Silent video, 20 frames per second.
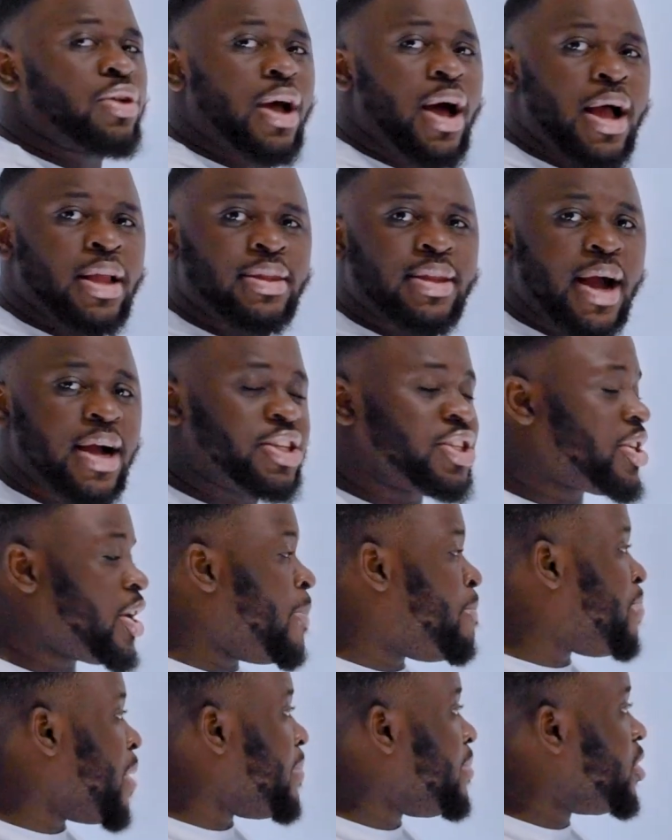establish a
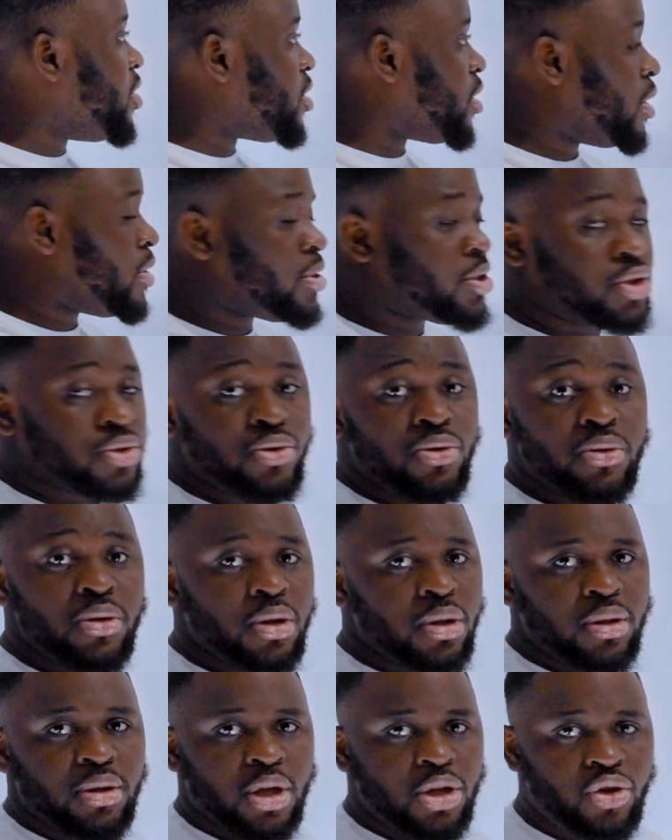permission to
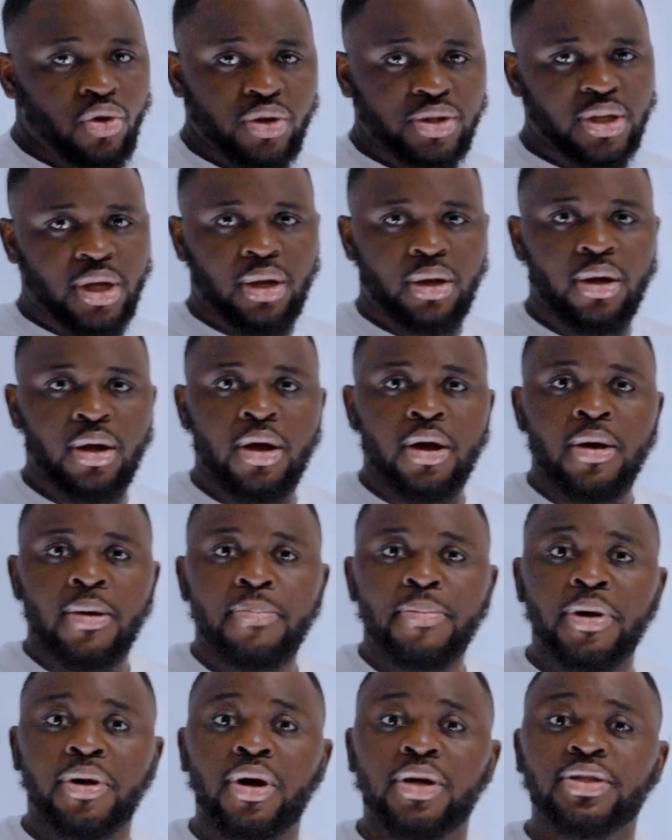the user,
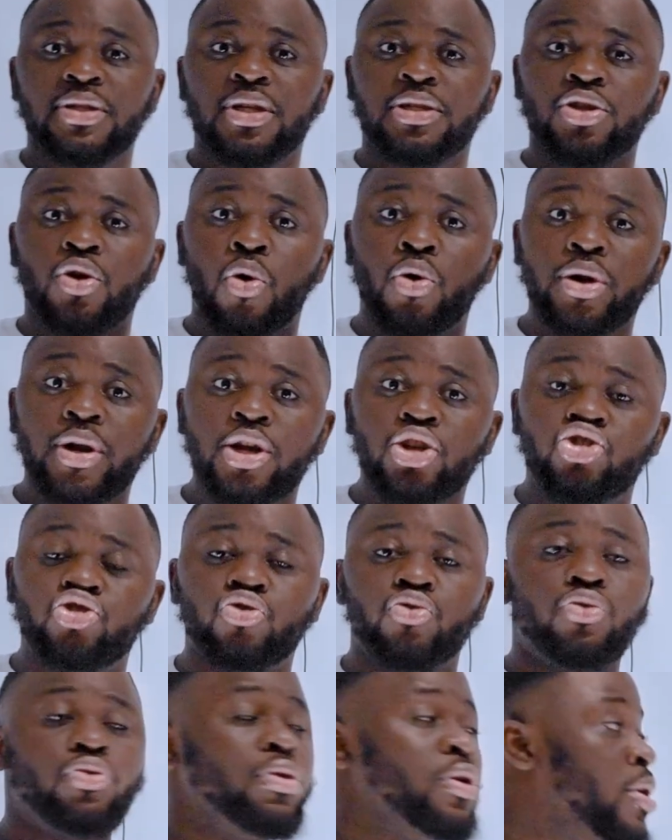because it's only
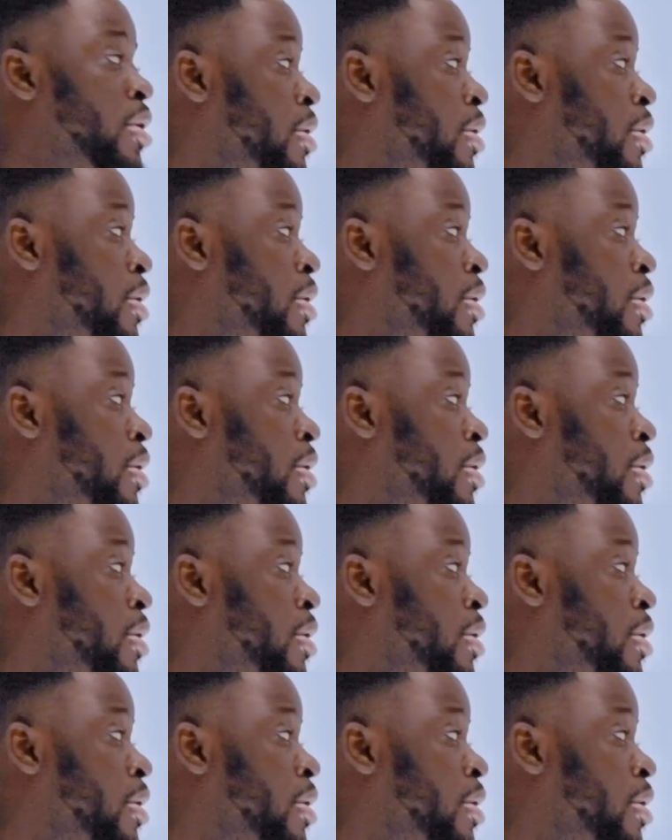through